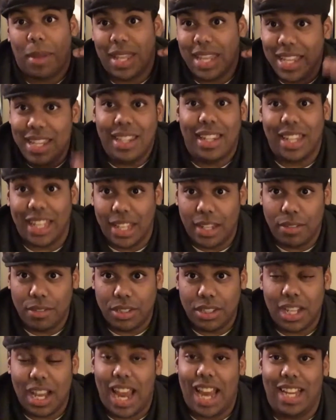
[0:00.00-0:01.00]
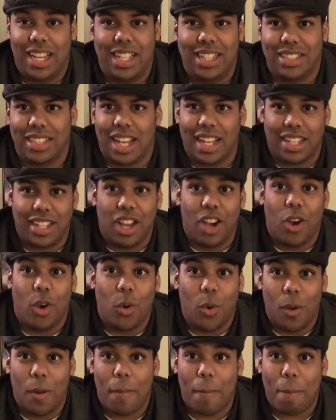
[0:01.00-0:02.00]
he leaves and he's like, yo,
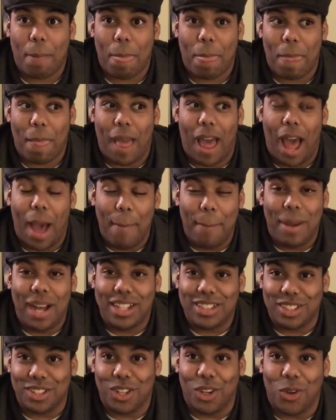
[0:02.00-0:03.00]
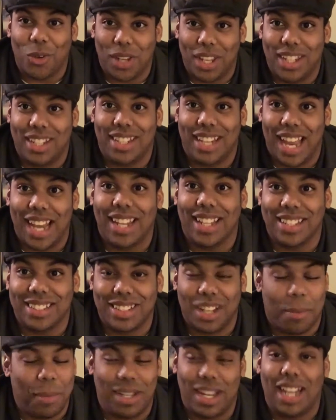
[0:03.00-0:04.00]
I'm about to go get Dennis.
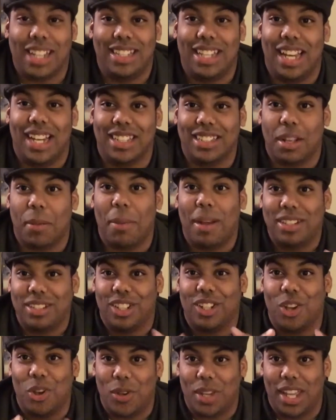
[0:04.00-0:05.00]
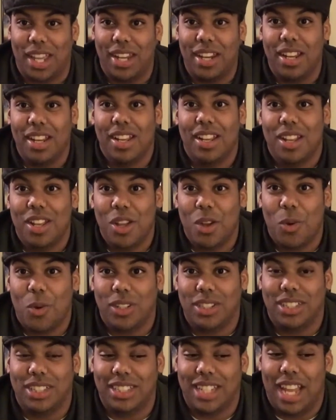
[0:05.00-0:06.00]
I mean, not Dennis. I'm about to go get,
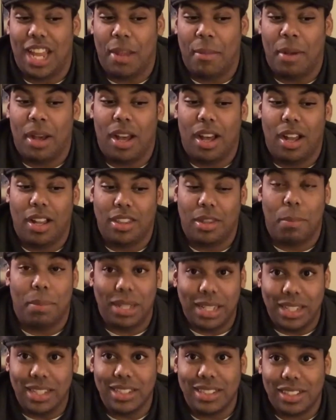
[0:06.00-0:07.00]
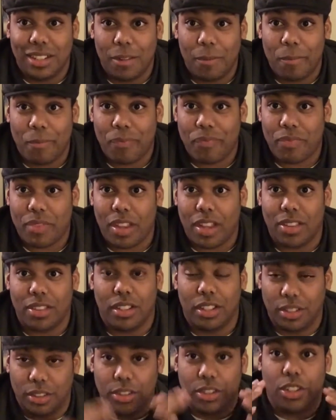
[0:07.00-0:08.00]
what's his name? Uh, the Beast.
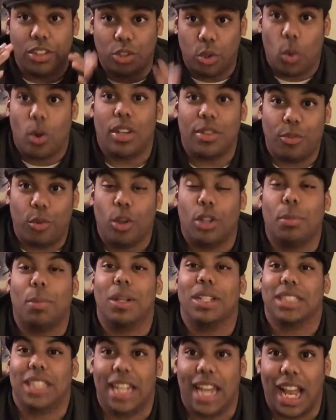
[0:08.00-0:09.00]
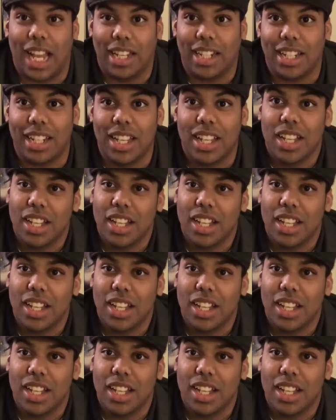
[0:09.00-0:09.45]
The, the 24th personality.